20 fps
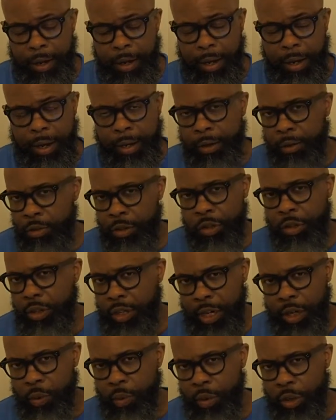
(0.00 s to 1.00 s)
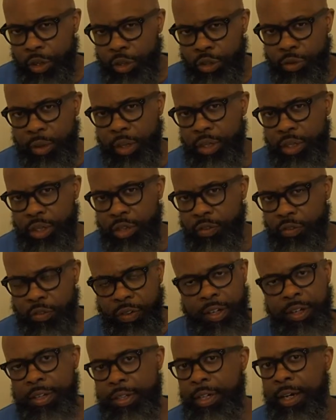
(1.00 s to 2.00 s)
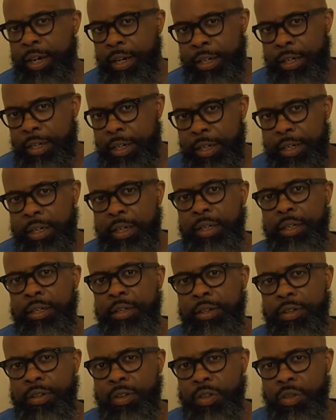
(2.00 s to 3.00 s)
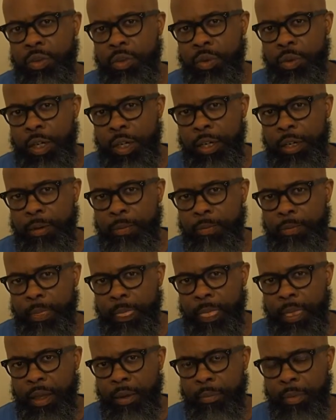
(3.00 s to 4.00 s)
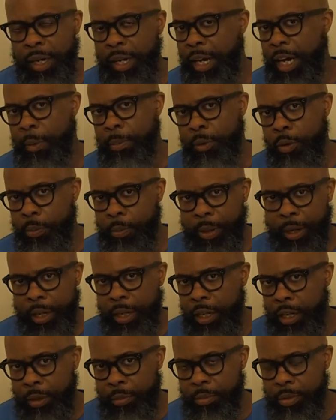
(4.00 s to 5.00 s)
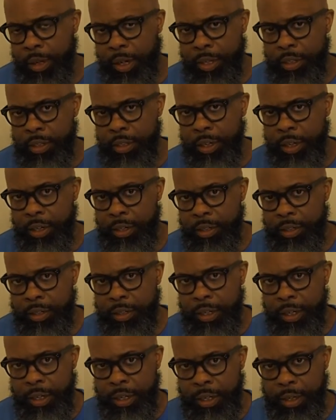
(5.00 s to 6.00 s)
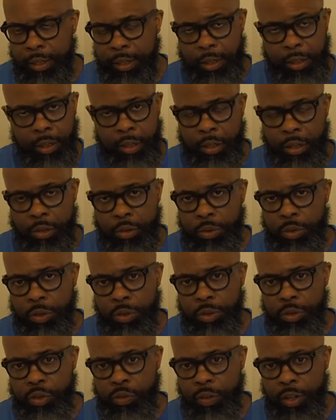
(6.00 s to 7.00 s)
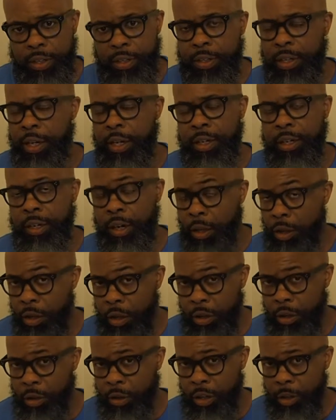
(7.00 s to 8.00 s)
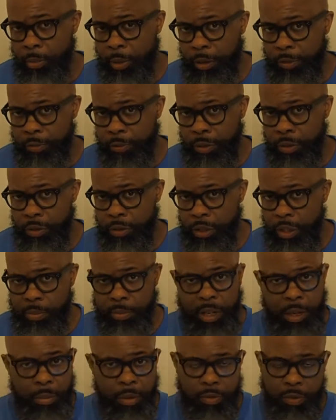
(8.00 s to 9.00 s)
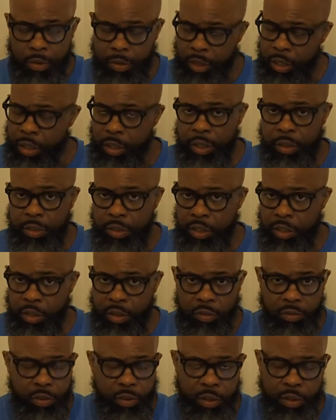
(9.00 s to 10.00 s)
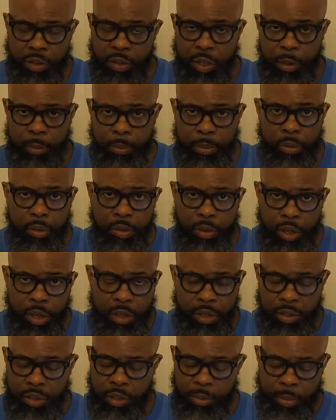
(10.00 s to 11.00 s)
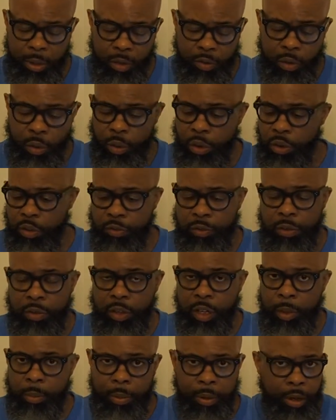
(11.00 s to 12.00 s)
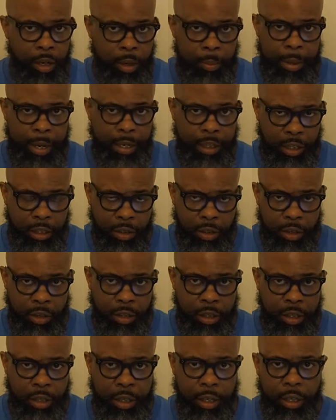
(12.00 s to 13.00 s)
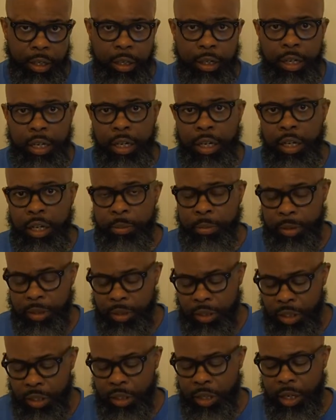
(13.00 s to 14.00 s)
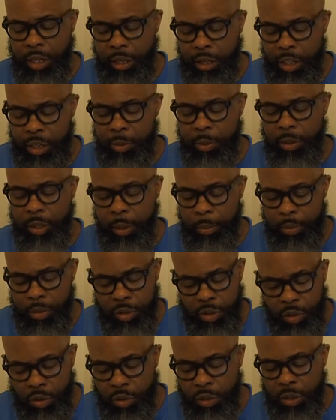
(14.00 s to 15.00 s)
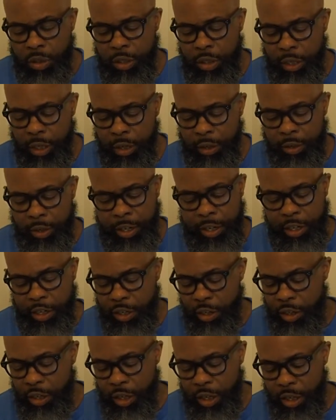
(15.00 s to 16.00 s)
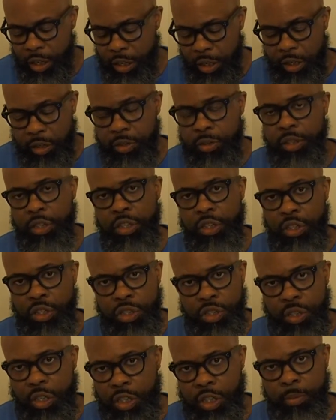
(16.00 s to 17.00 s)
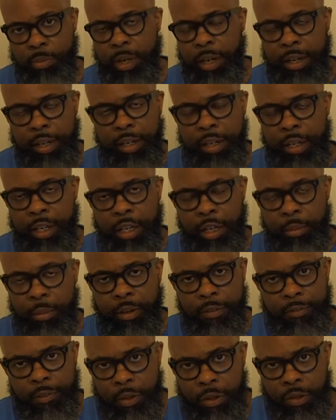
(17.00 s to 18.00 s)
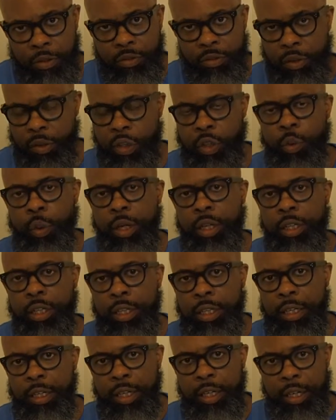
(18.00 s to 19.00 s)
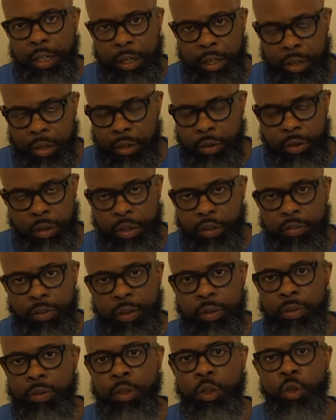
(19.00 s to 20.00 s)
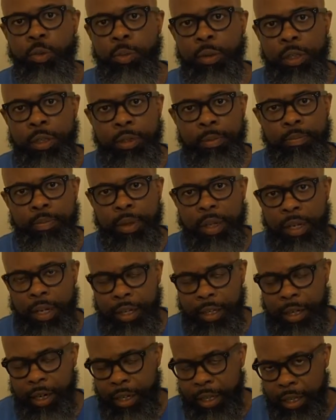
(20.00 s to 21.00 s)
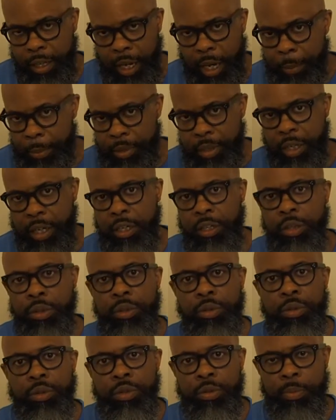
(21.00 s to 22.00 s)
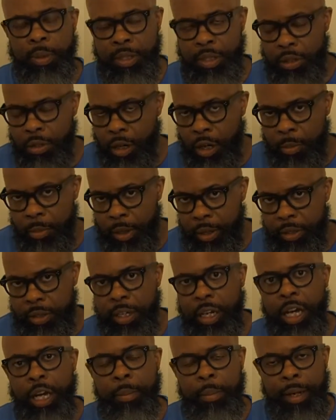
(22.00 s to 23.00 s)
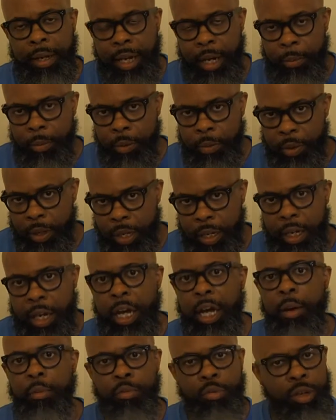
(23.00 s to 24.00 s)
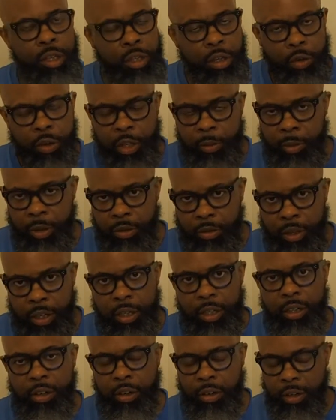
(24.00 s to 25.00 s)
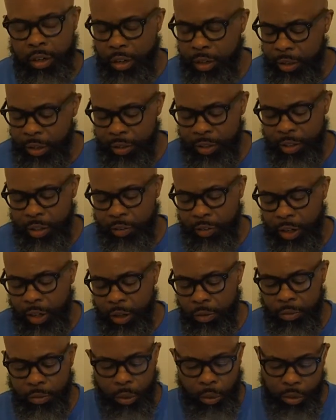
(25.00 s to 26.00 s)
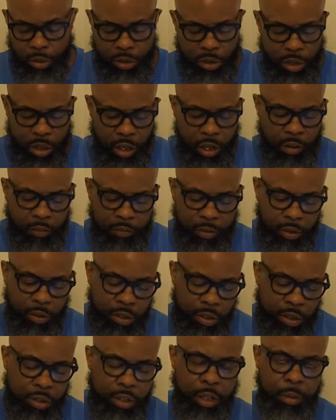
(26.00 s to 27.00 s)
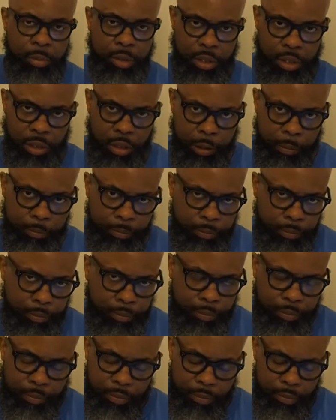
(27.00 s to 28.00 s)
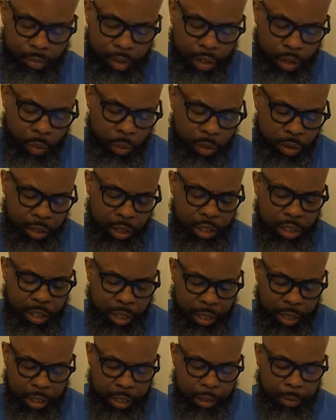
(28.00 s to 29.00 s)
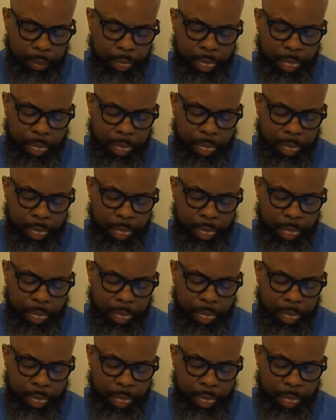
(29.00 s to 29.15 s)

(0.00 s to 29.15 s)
I don't know that I want to trust Face ID to my Apple Pay process, let alone use Face ID to log onto my phone. It may be very easy, very simple, just a matter of holding the phone up and automatically logging in. But Touch ID has become so good now that I can easily just touch my phone very quickly and know that the phone's open. A lot of the apps that I use, my Starbucks app, my Apple Pay app, reloading my credit card, all that stuff works fairly seamlessly with Touch ID.